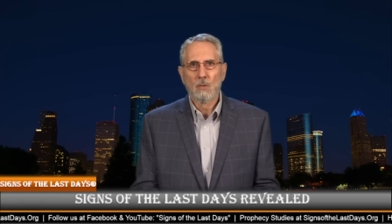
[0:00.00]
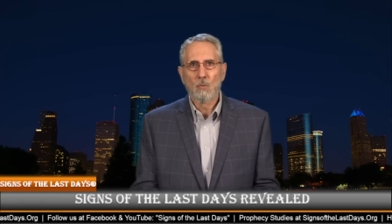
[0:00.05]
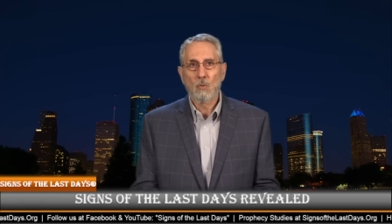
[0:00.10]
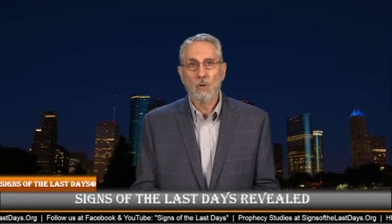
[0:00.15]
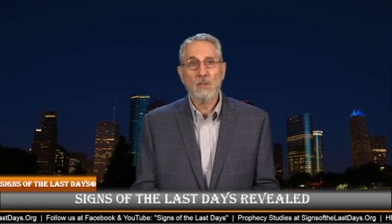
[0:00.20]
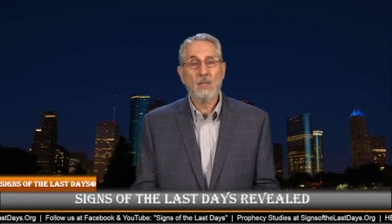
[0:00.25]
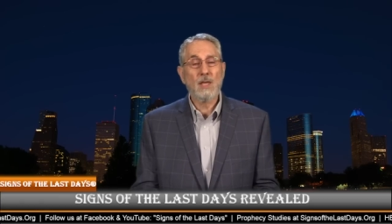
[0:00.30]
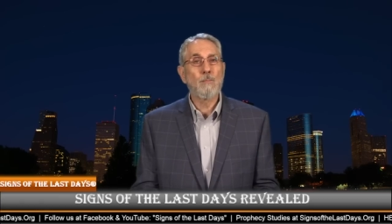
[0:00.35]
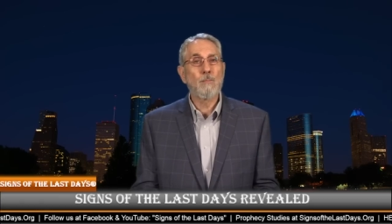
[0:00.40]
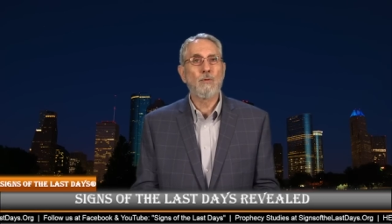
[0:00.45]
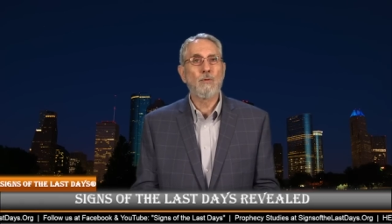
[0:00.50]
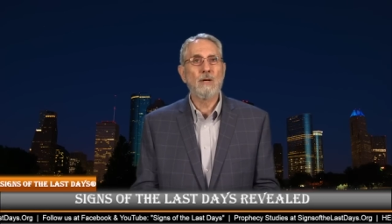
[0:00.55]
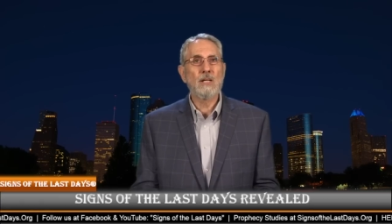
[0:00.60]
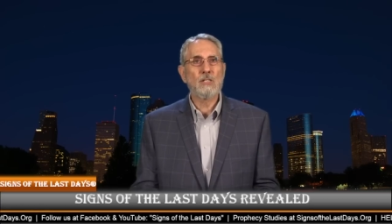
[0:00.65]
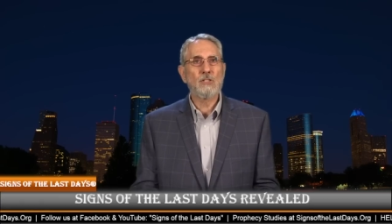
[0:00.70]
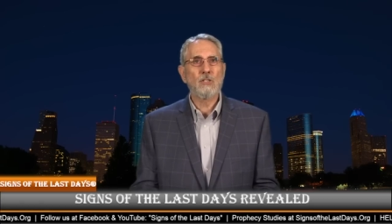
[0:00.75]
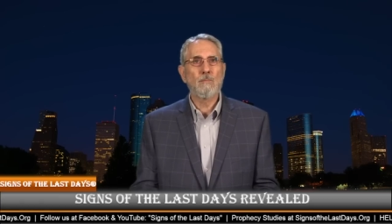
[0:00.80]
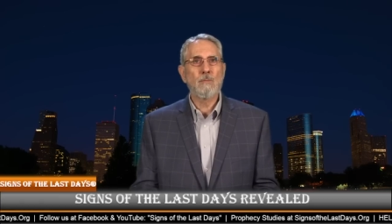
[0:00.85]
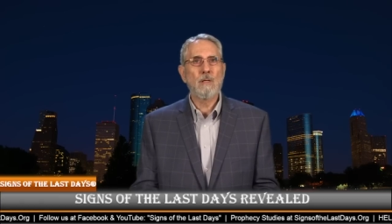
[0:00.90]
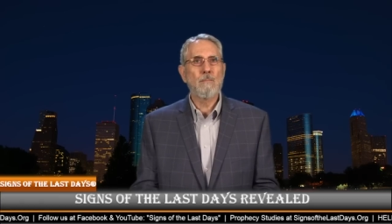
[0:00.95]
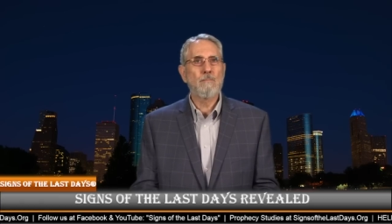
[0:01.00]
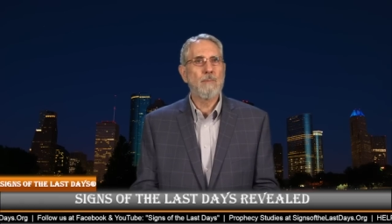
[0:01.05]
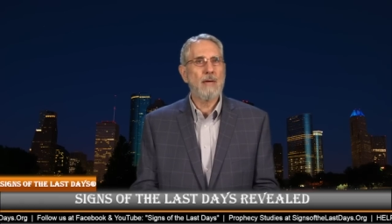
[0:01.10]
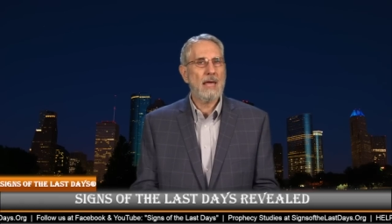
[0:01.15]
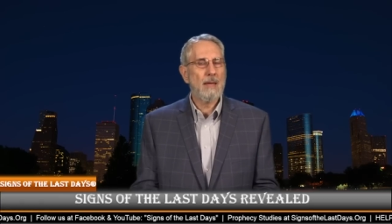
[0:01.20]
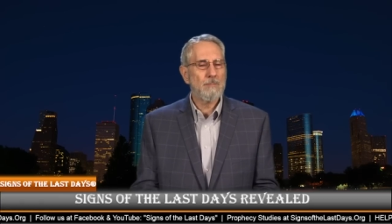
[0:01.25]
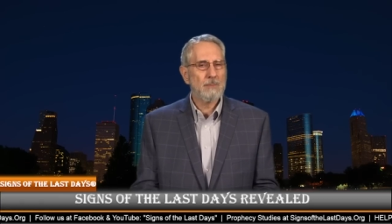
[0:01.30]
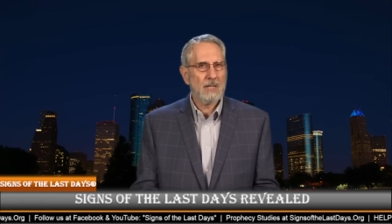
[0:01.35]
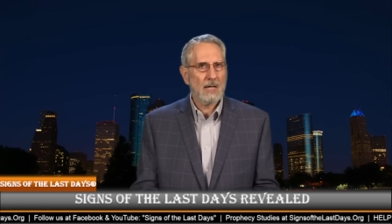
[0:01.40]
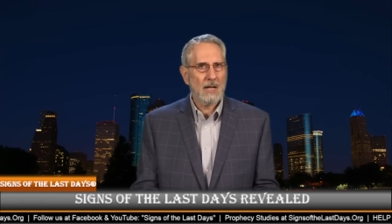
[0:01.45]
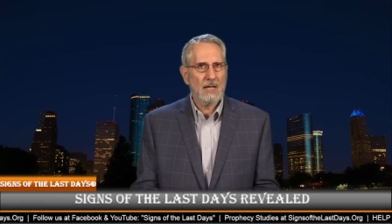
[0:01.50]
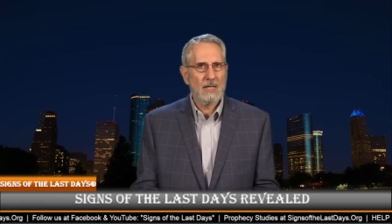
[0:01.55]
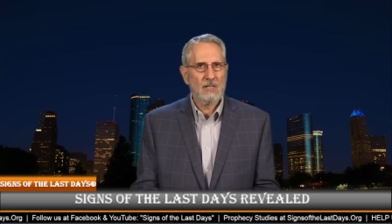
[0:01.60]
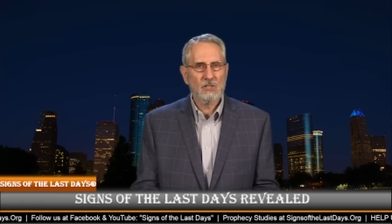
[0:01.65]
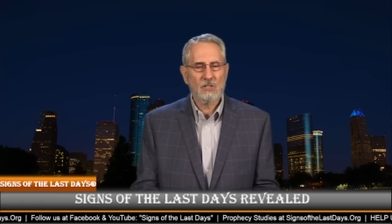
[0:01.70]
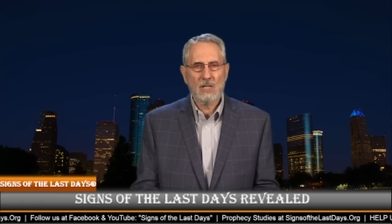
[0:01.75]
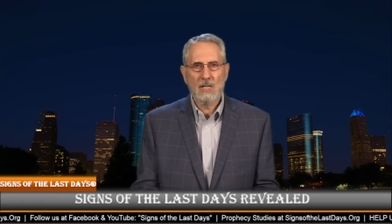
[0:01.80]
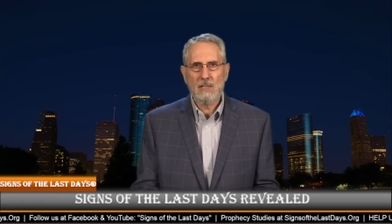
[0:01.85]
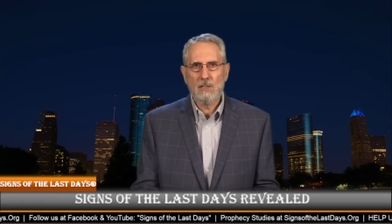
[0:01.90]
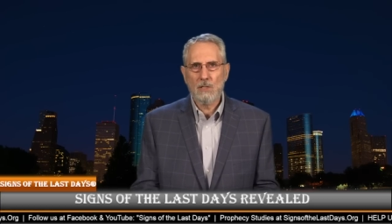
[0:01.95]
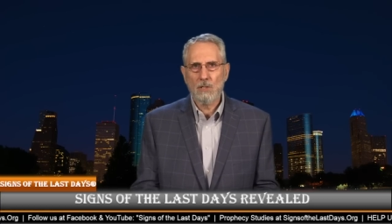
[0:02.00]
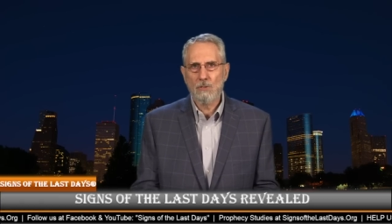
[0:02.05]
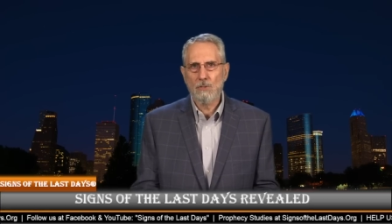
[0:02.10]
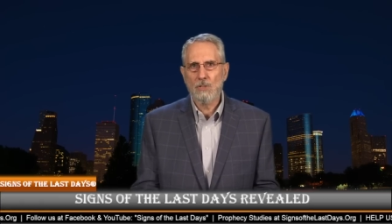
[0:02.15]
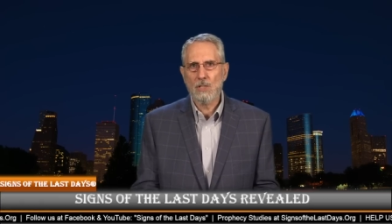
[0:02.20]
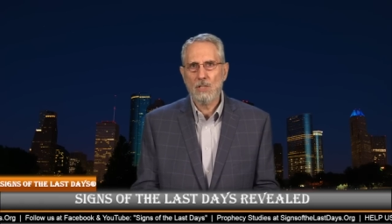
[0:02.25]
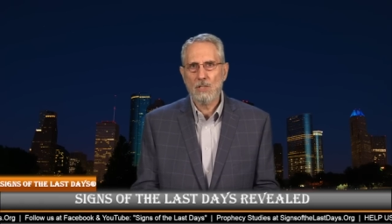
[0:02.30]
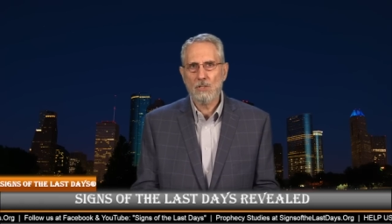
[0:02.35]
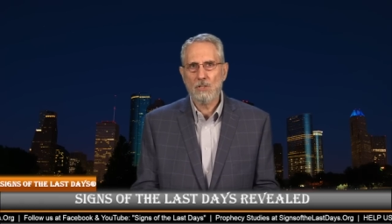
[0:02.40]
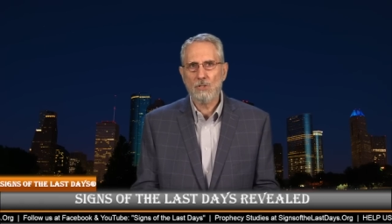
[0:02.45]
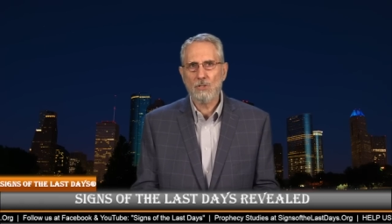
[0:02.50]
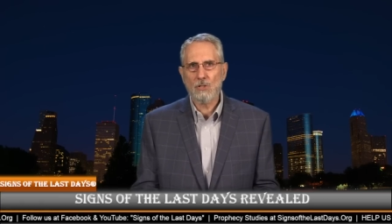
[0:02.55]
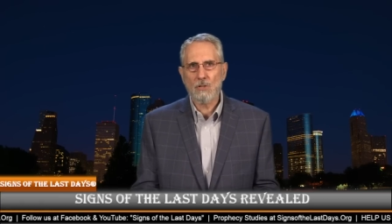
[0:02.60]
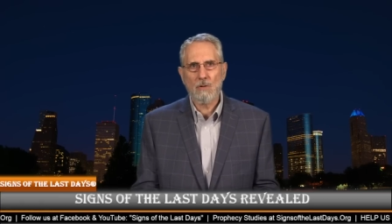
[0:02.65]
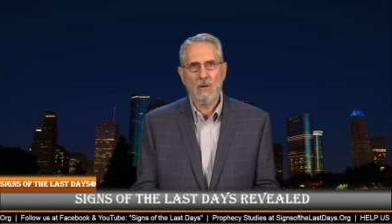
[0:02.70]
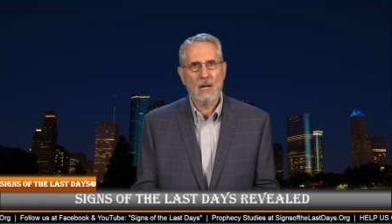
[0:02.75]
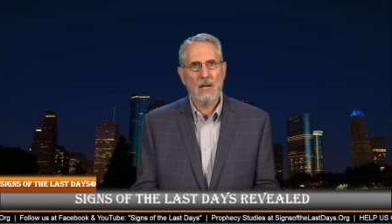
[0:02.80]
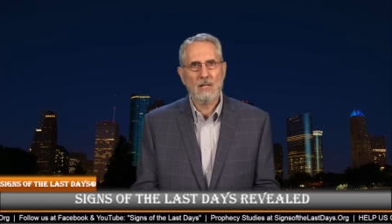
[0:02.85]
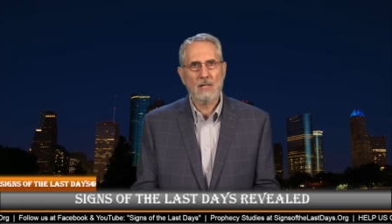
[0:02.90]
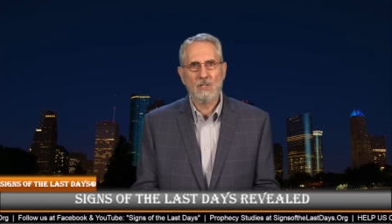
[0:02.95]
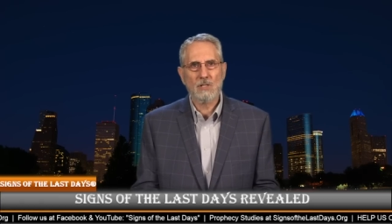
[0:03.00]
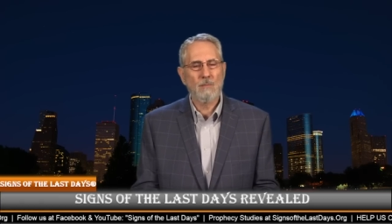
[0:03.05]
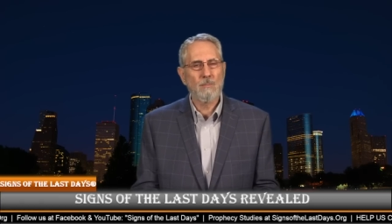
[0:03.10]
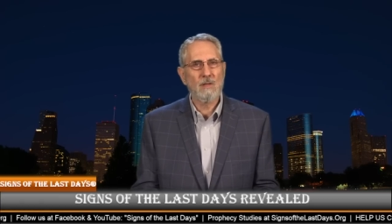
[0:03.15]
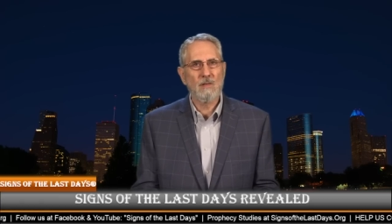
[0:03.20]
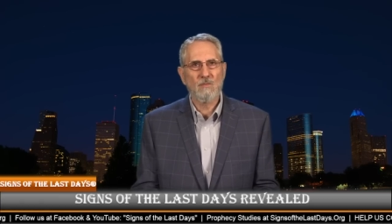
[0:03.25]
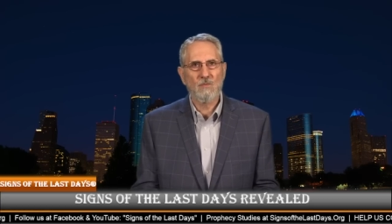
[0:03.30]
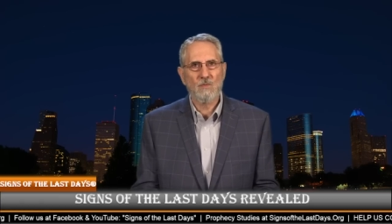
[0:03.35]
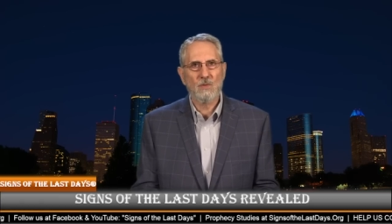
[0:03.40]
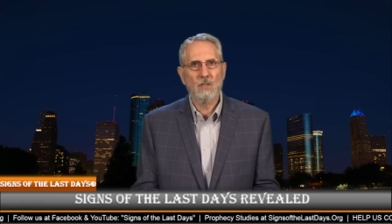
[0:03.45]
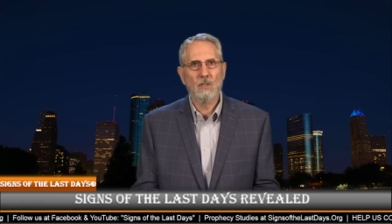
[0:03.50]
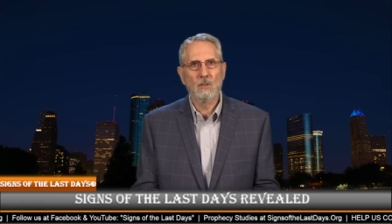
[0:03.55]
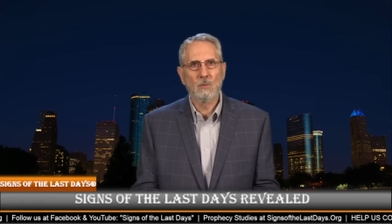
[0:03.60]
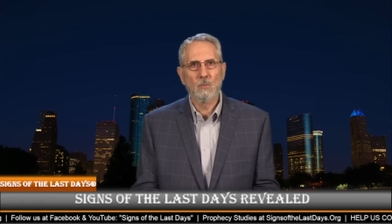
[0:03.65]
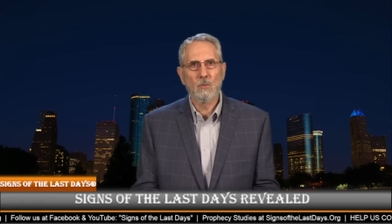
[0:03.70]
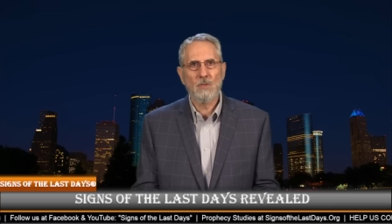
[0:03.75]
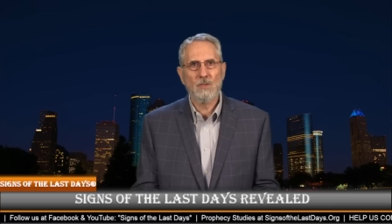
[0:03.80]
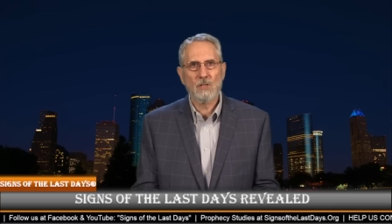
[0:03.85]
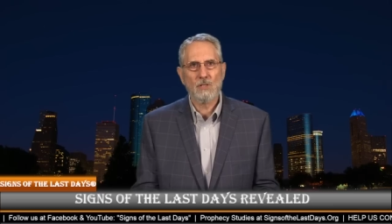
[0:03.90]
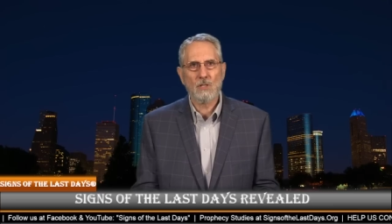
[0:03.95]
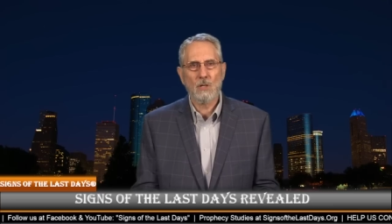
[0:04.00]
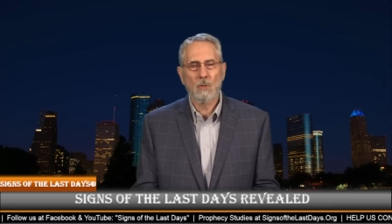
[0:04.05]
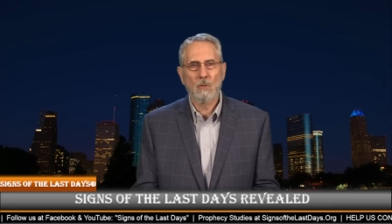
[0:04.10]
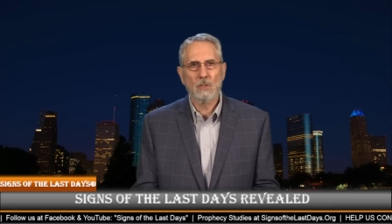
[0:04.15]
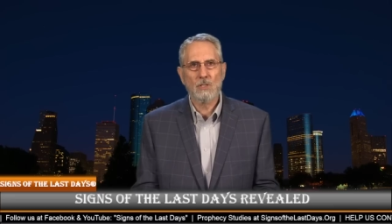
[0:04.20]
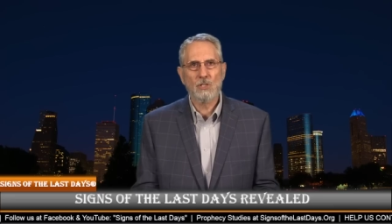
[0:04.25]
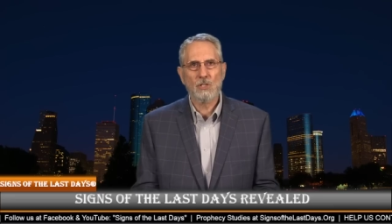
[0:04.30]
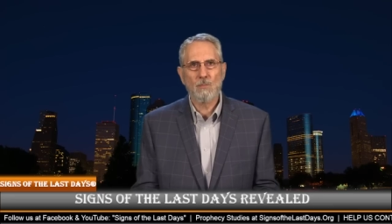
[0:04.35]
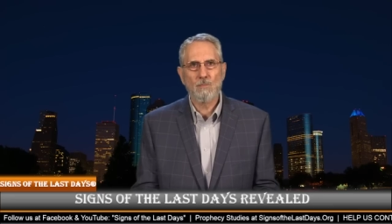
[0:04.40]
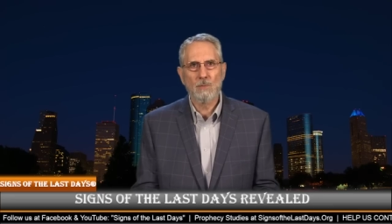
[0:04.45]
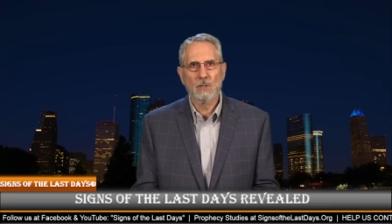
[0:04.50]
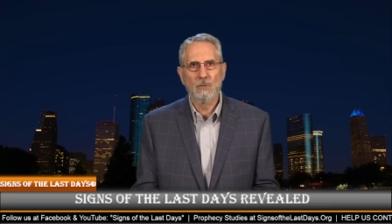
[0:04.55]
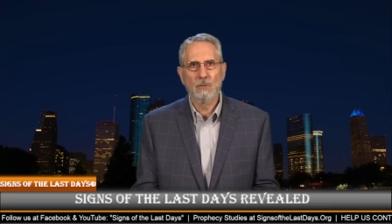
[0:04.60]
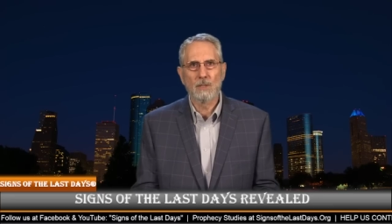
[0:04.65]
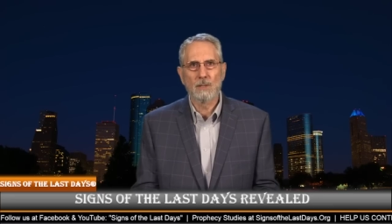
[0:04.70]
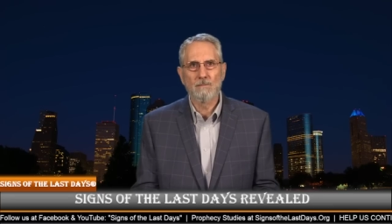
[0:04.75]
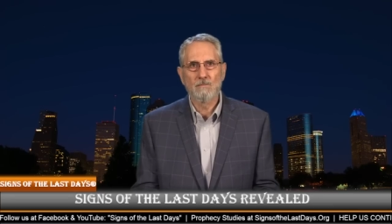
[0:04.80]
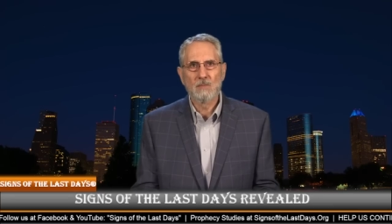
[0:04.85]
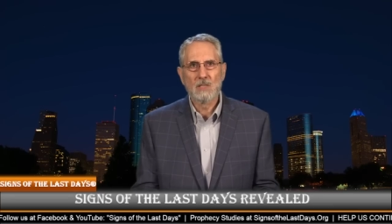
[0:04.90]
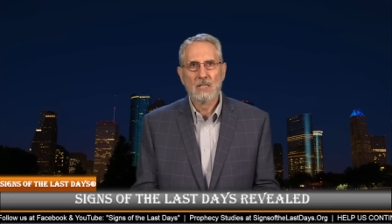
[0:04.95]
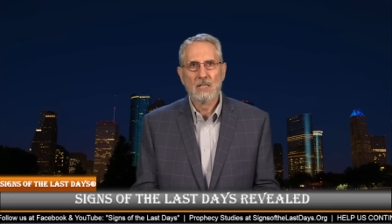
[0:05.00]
where they preached to be baptized into Jesus Christ and be filled with his Holy Spirit.